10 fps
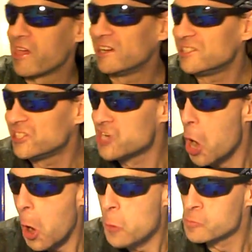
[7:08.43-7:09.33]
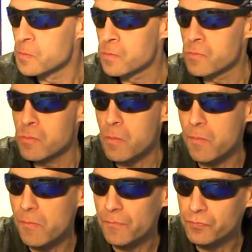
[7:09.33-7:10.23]
I thought that was the wheat bread.
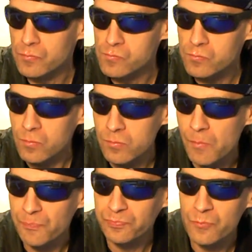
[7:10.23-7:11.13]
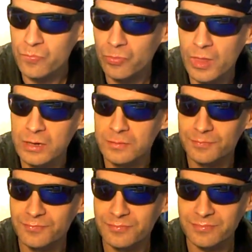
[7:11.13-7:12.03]
Remember that guy who washed his car with
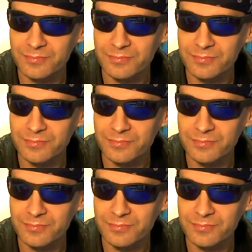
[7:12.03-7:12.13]
it?